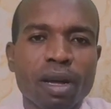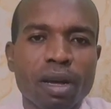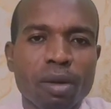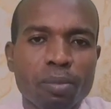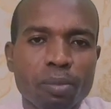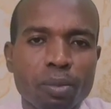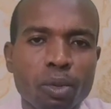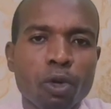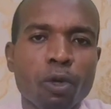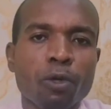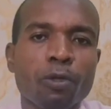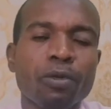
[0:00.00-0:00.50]

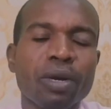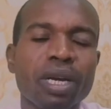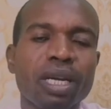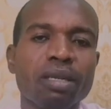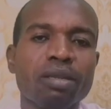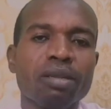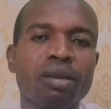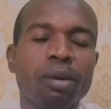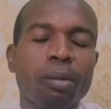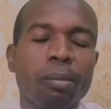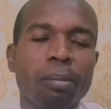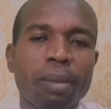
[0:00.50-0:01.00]

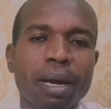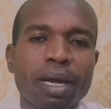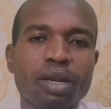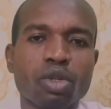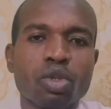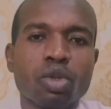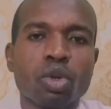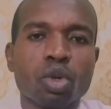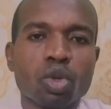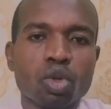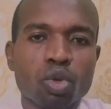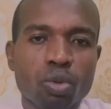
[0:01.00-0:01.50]
prophet,
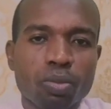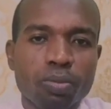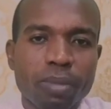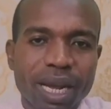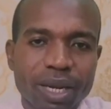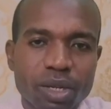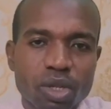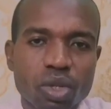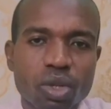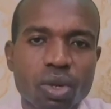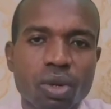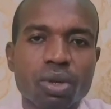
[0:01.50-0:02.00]
pastor to
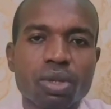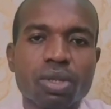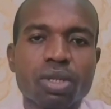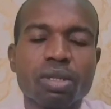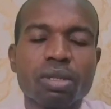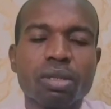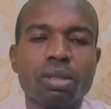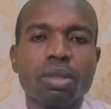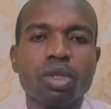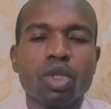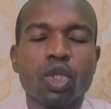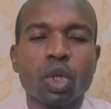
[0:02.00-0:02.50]

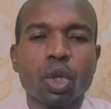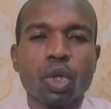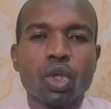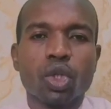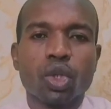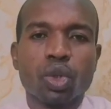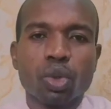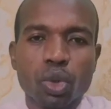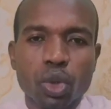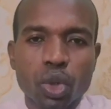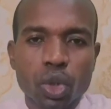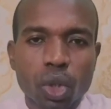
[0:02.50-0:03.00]
pastors,
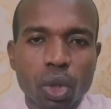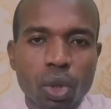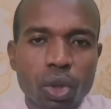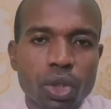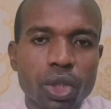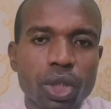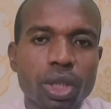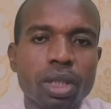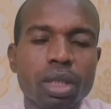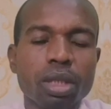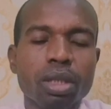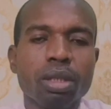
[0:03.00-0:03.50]
church to
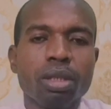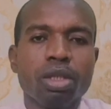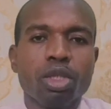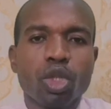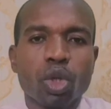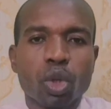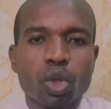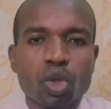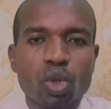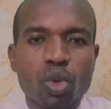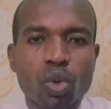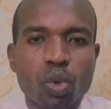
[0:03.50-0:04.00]
church,
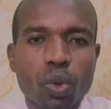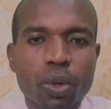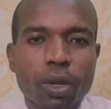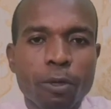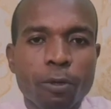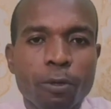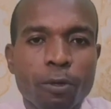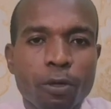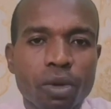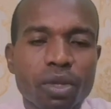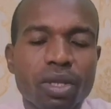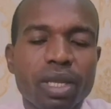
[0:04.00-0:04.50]
just
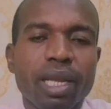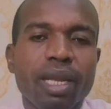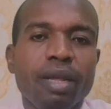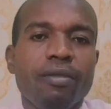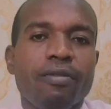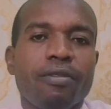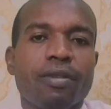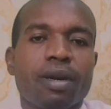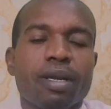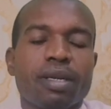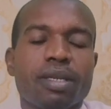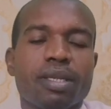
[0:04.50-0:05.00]
looking for
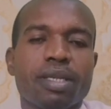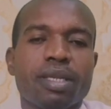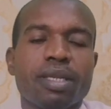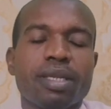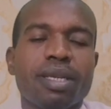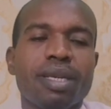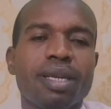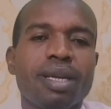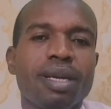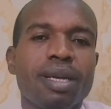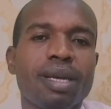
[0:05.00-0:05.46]
deliverance.